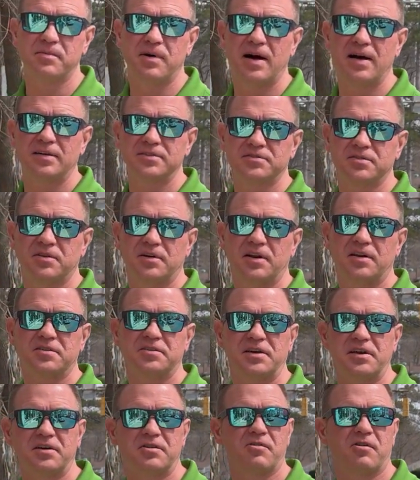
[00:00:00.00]
miles on it,
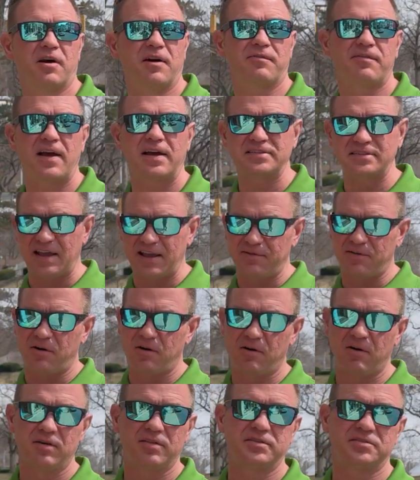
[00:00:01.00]
clean Carfax. I have
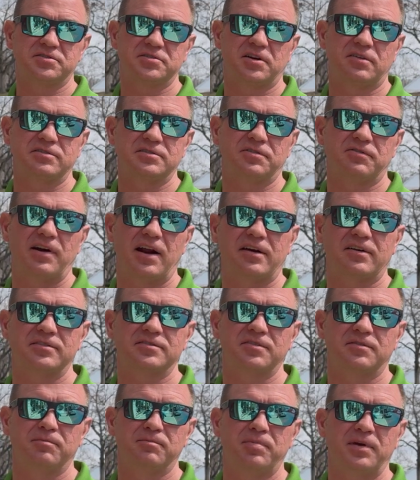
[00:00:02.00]
all the service records
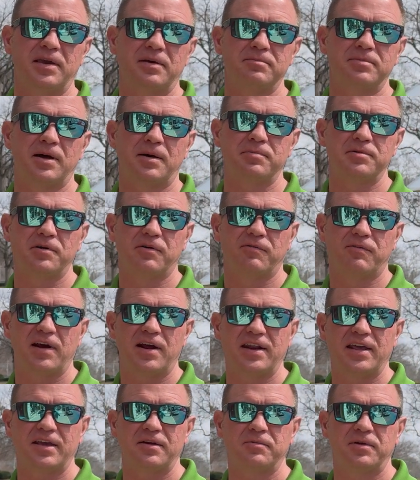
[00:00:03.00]
from BMW of
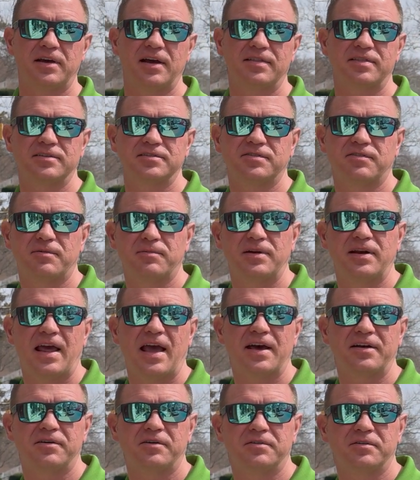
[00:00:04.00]
Reading. We got this from an
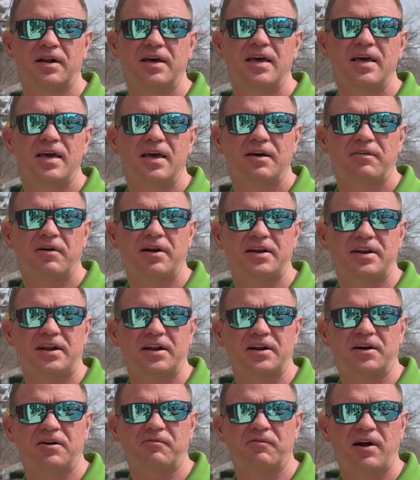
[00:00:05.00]
adult right
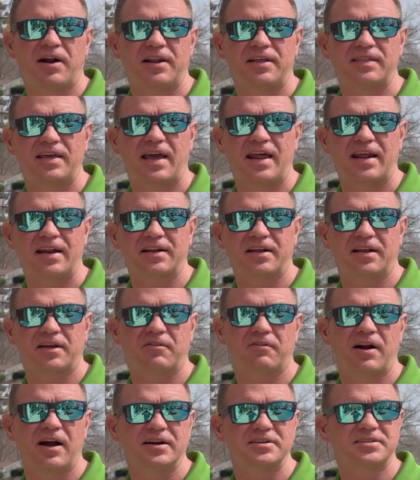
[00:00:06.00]
here in Reading that had a
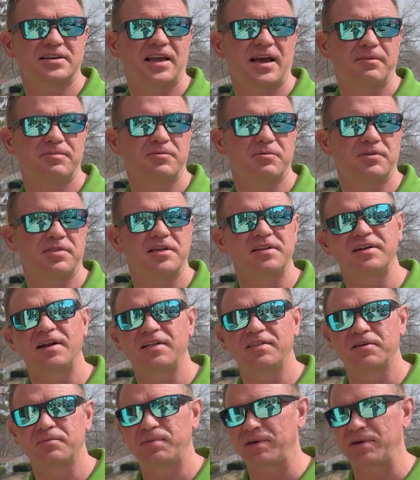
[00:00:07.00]
garage kept with another